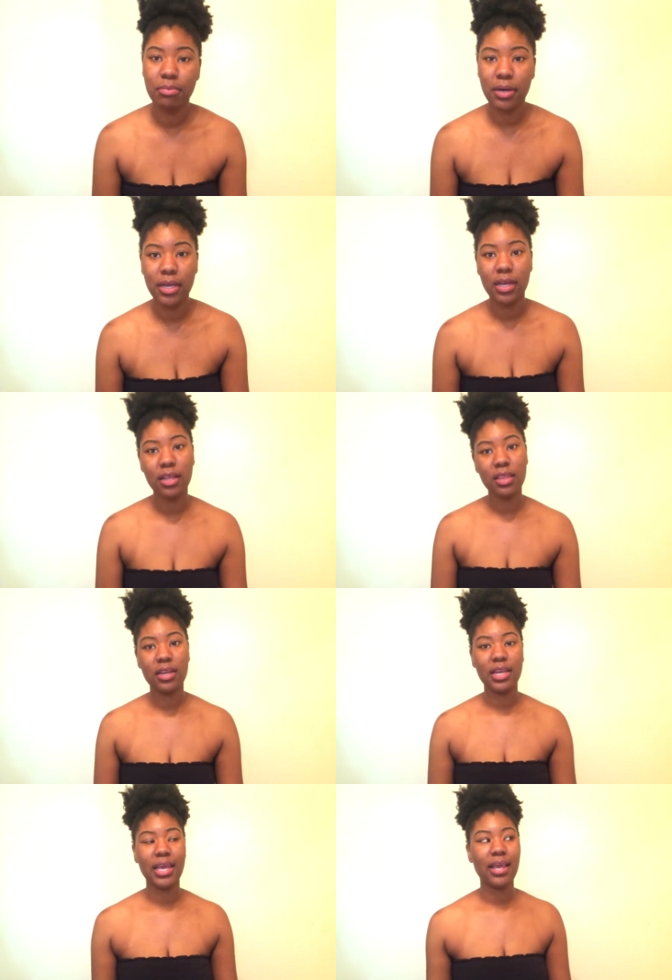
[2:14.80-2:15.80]
But other
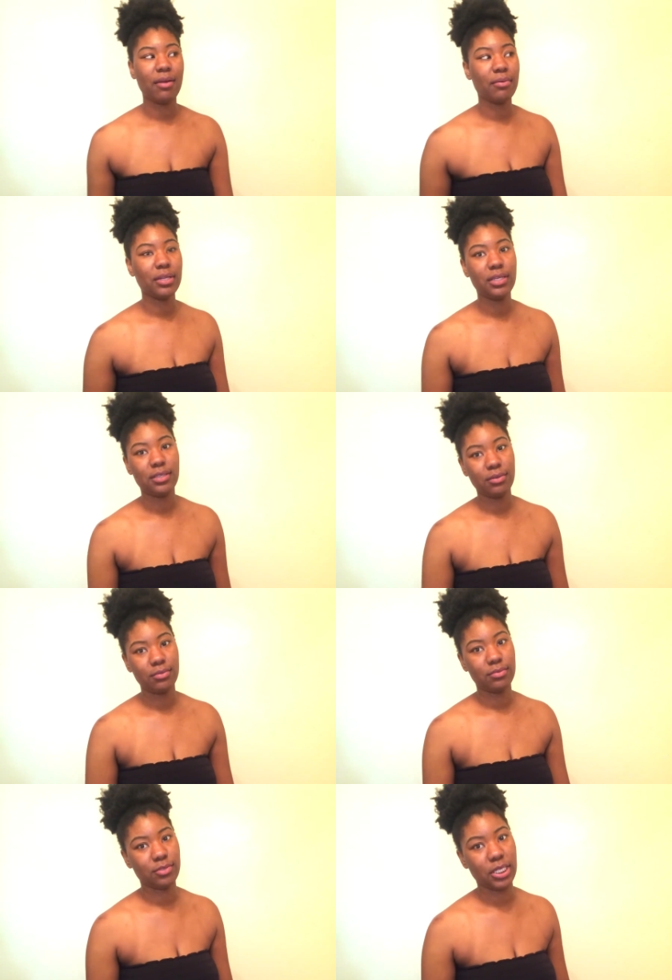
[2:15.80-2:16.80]
than that, I really
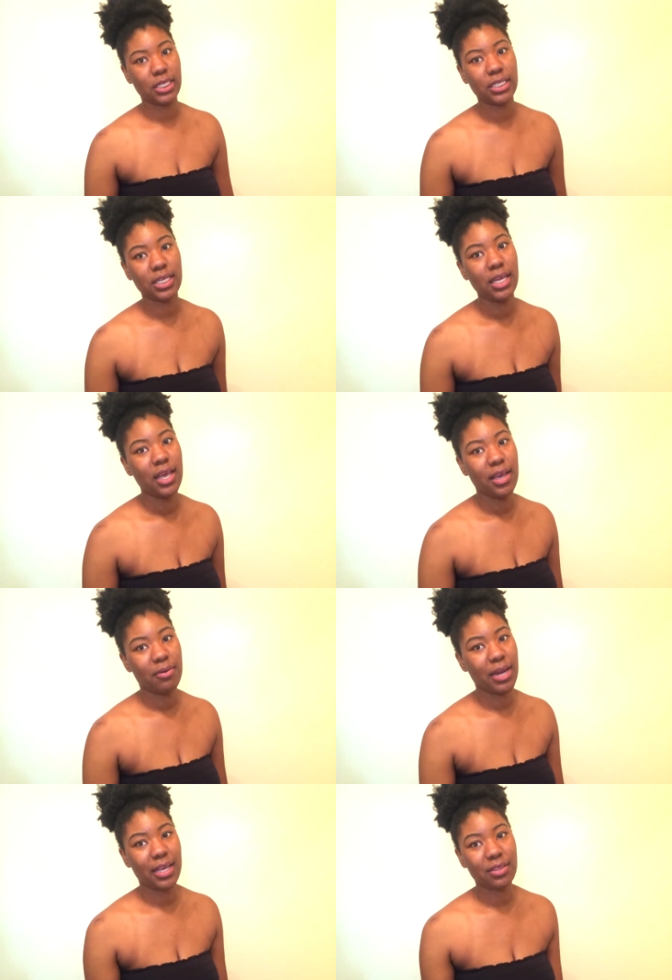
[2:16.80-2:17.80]
don't drink nothing.
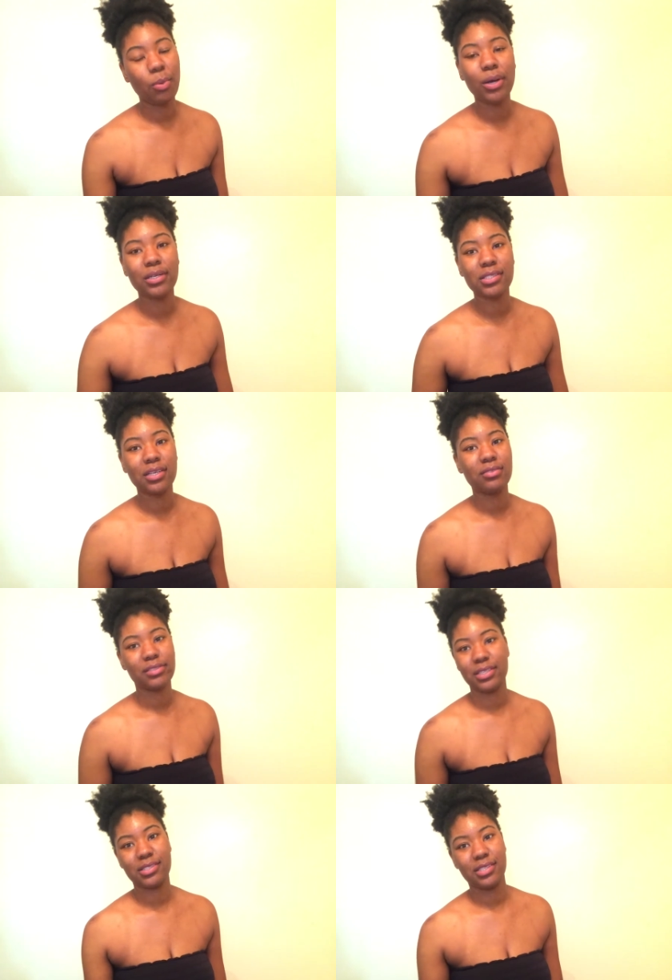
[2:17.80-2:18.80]
And when I get the water
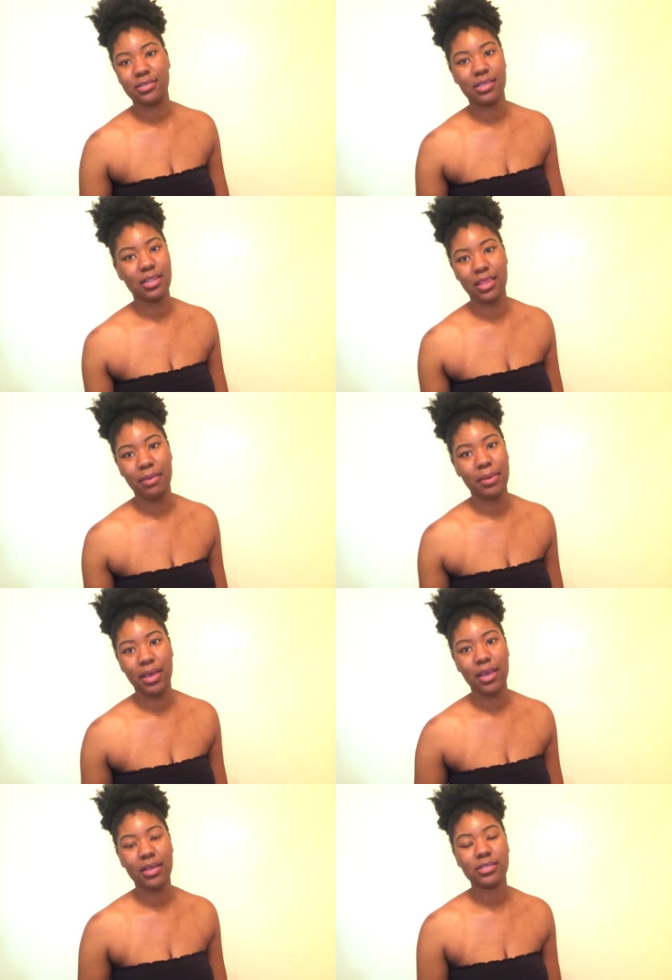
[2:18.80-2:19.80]
singles, it's
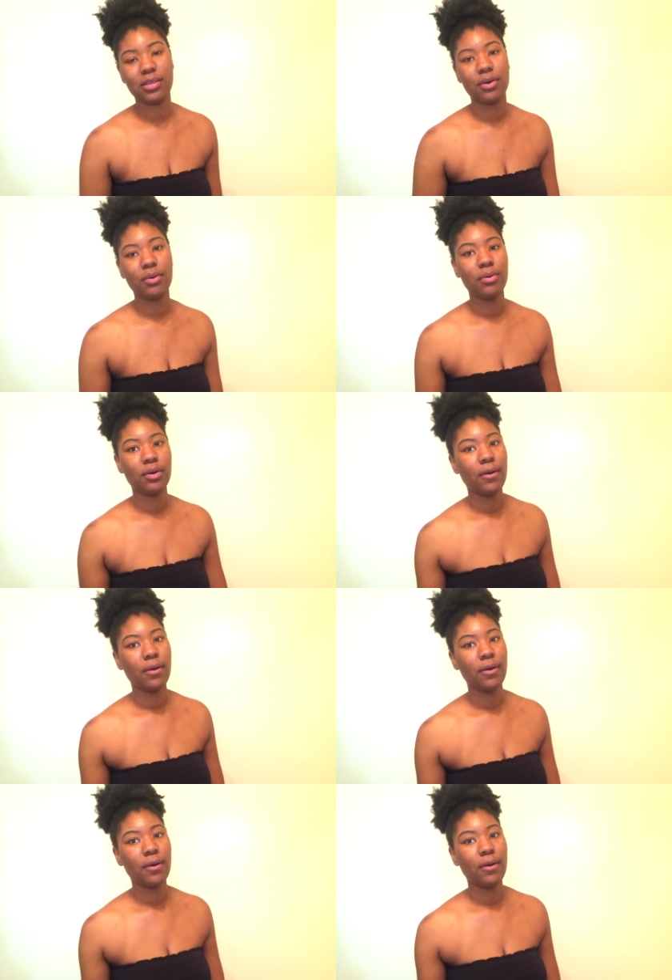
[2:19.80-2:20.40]
lemonade, so,